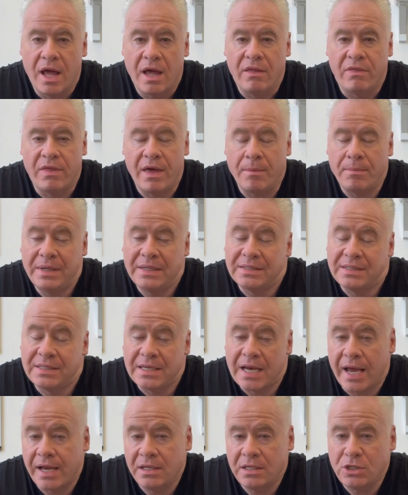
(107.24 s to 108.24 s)
That means
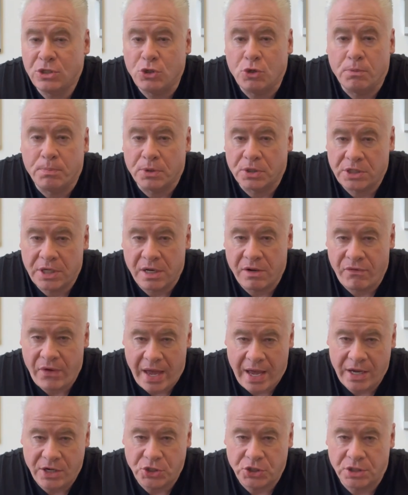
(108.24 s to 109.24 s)
92% of
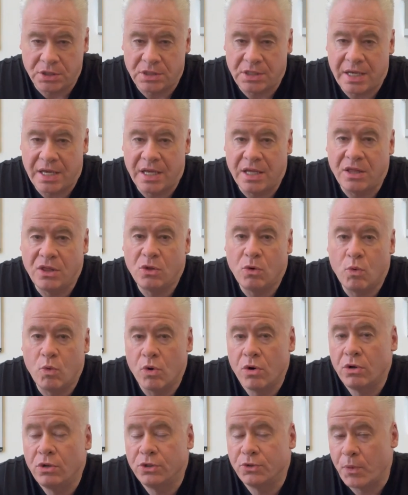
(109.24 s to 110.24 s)
agents in the
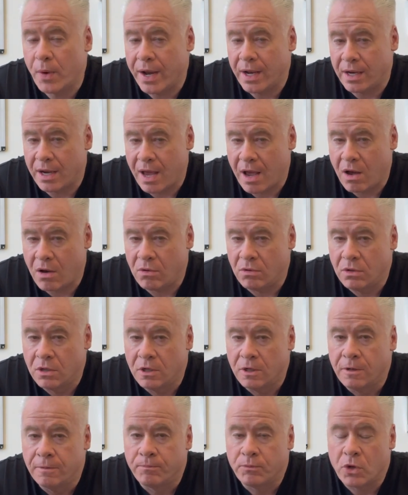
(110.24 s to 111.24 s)
world right now
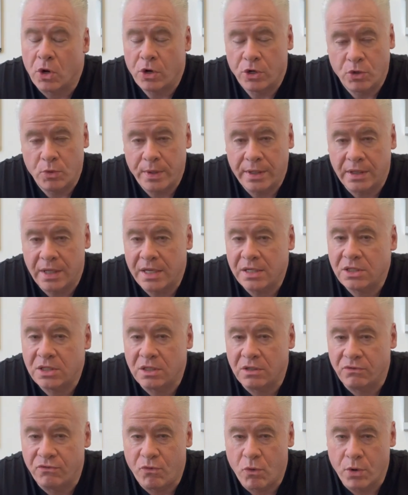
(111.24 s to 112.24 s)
are doing less
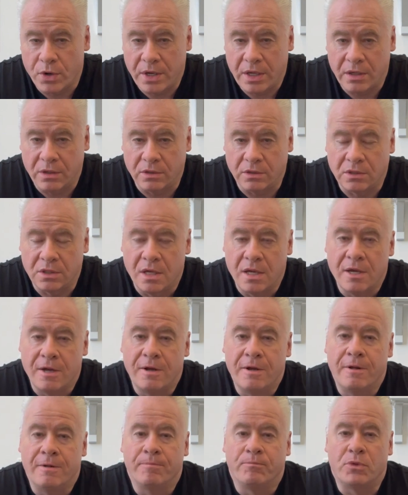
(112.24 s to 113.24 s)
than 4 deals.
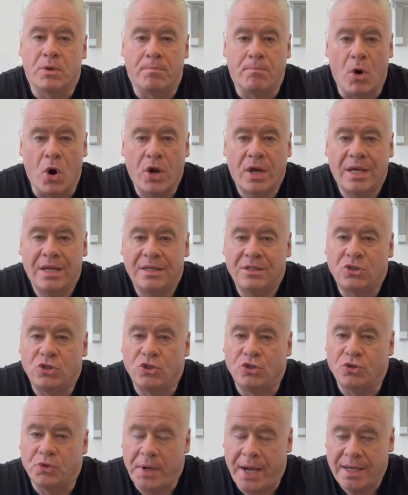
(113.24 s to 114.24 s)
The market is
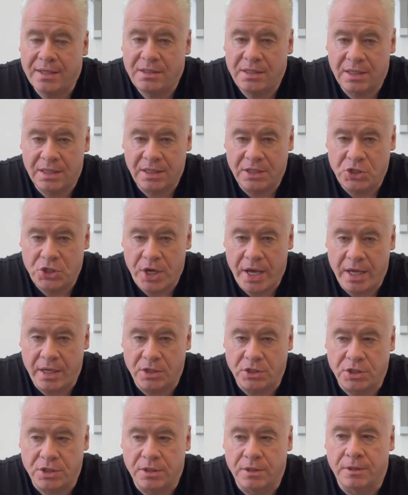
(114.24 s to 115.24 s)
drastically
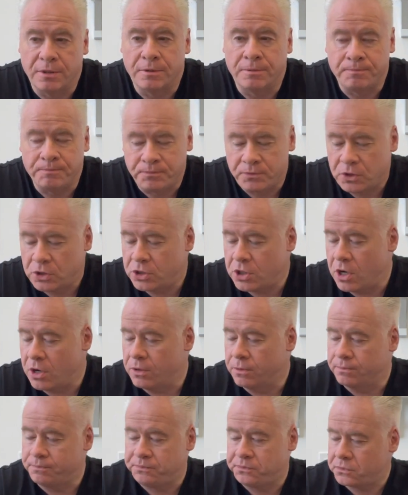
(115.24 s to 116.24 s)
changed.
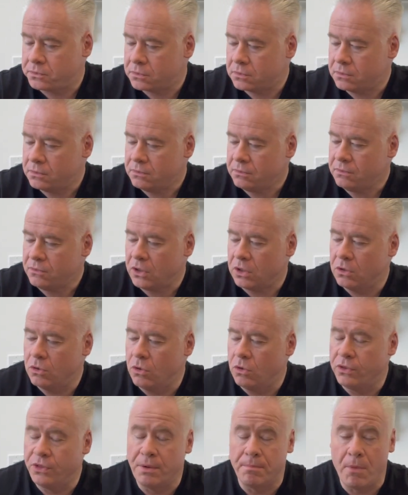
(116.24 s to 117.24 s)
So
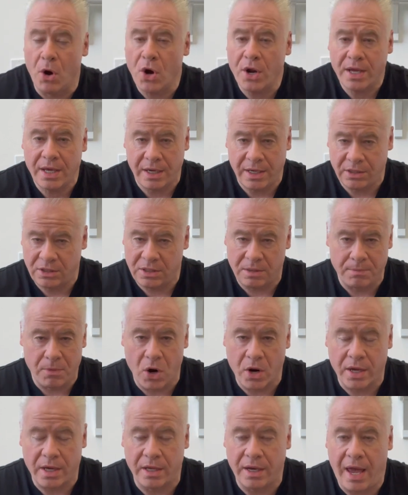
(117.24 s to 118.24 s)
the market is the
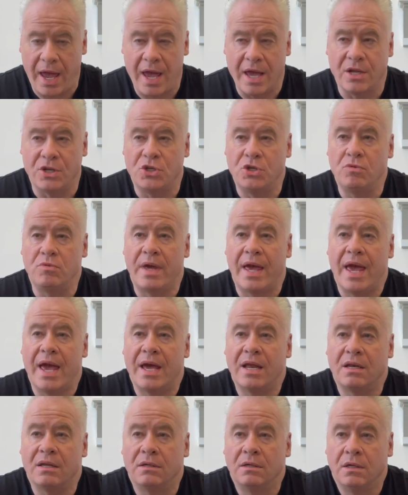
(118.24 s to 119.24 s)
market, and you
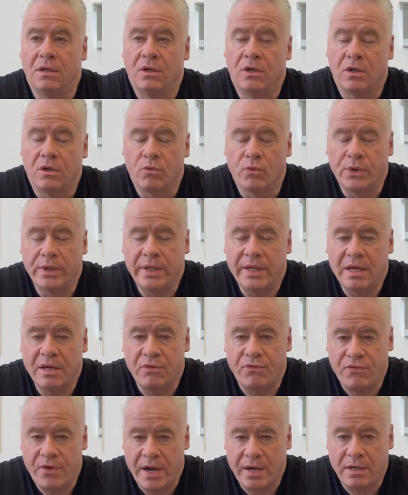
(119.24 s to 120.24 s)
can't really
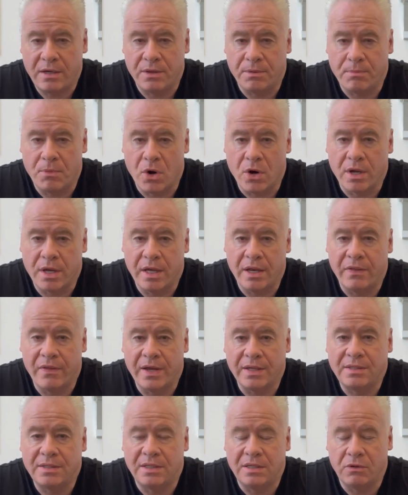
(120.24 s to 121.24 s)
affect the market, and
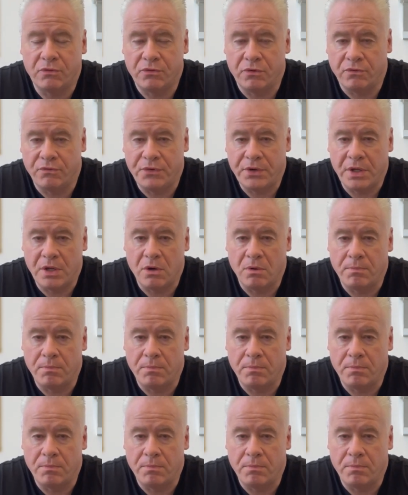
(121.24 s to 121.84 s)
that's a different video.